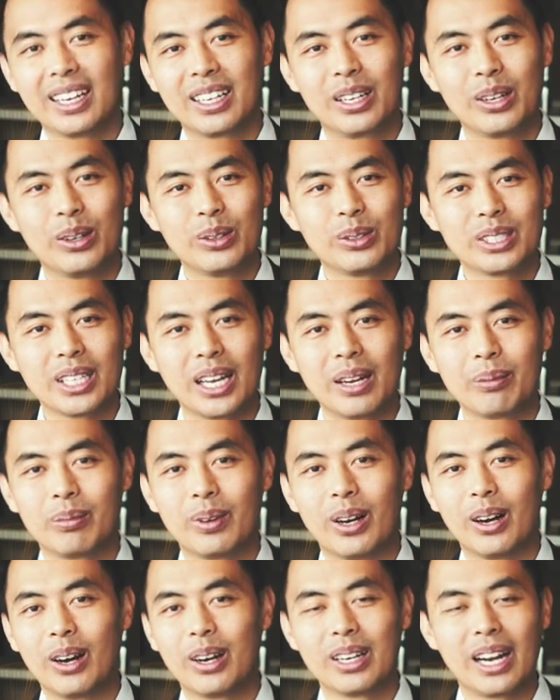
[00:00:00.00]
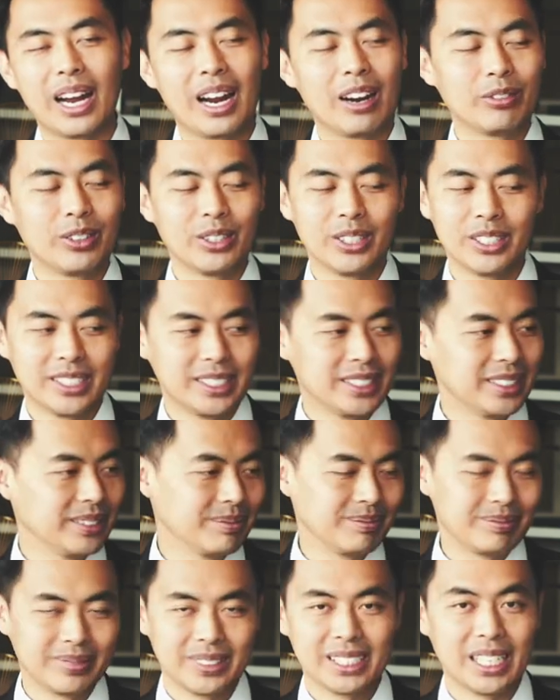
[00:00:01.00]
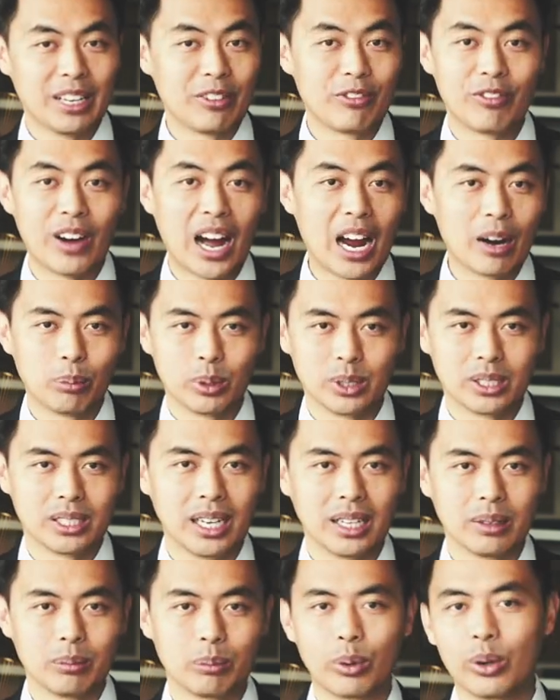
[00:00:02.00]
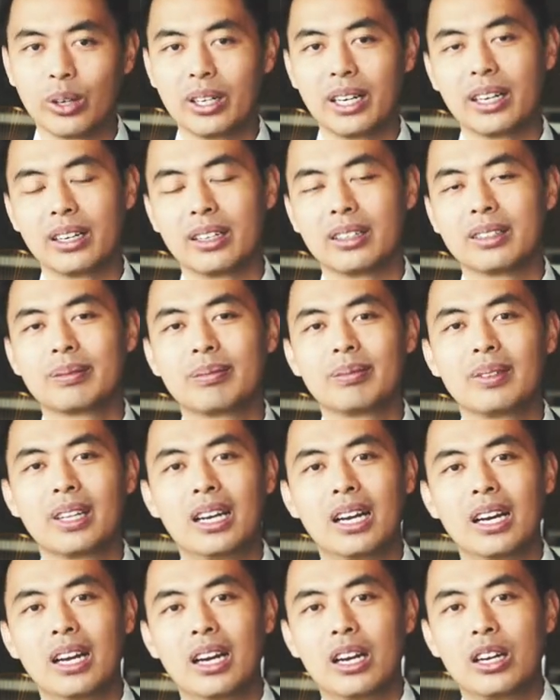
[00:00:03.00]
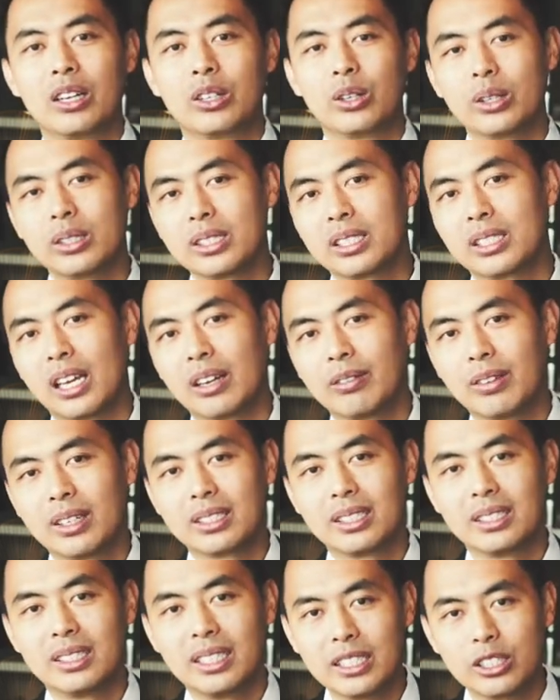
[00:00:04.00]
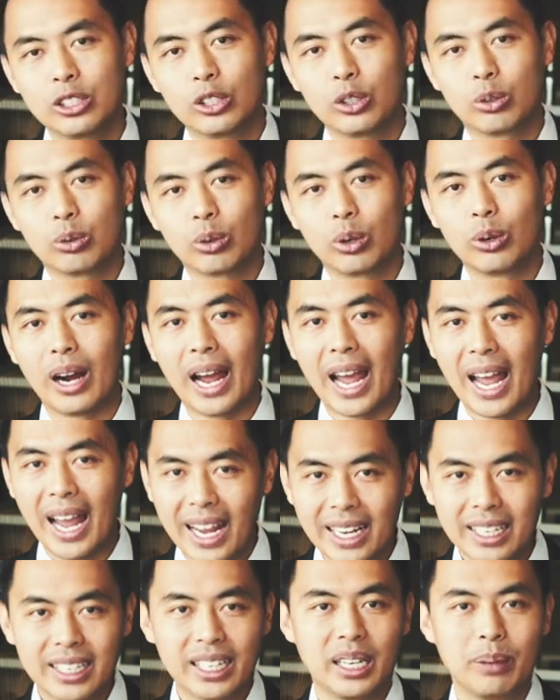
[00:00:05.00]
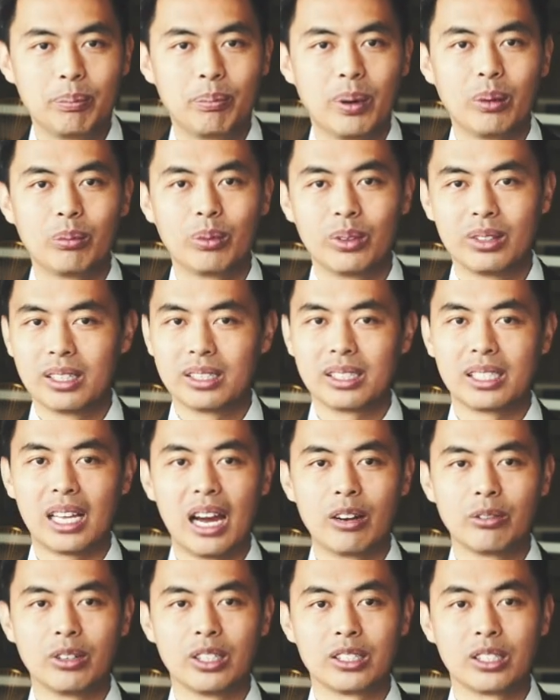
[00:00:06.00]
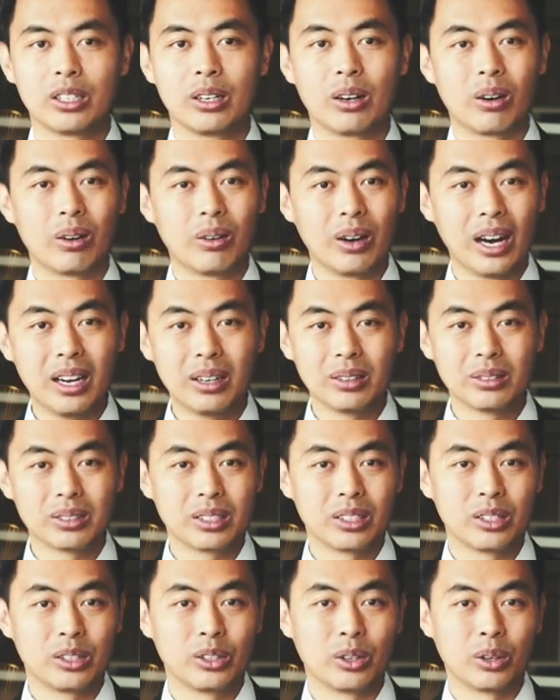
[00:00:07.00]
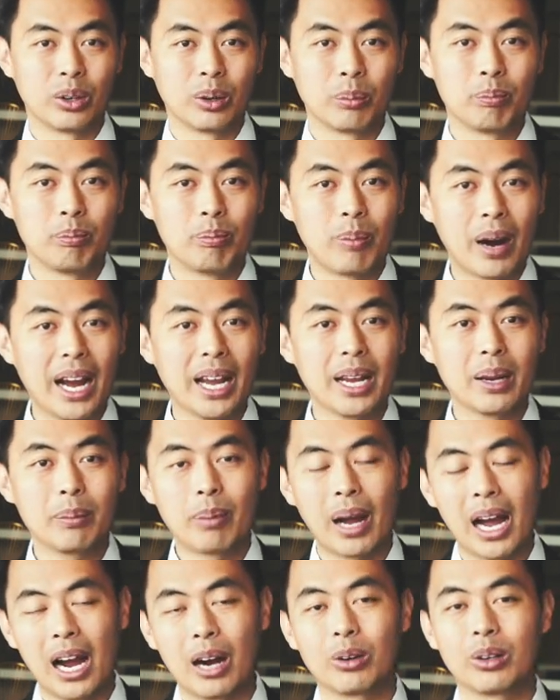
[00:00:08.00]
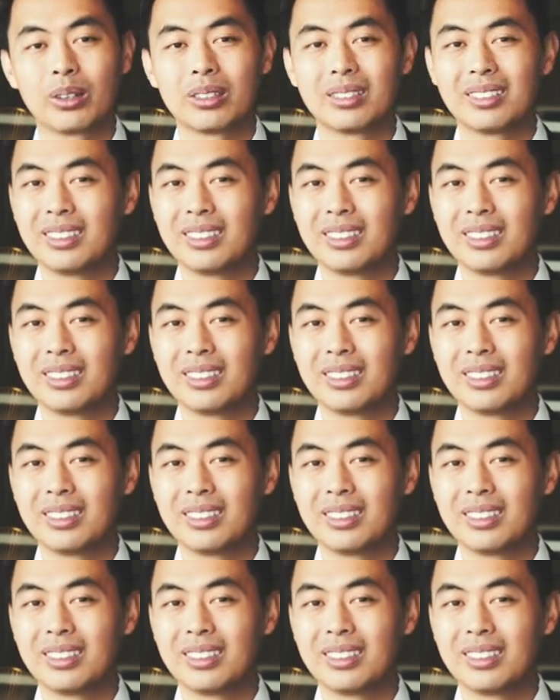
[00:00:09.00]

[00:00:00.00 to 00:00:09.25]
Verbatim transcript: it goes up on average, say 5% per year. Your savings need to grow and keep up with this average or else your buying power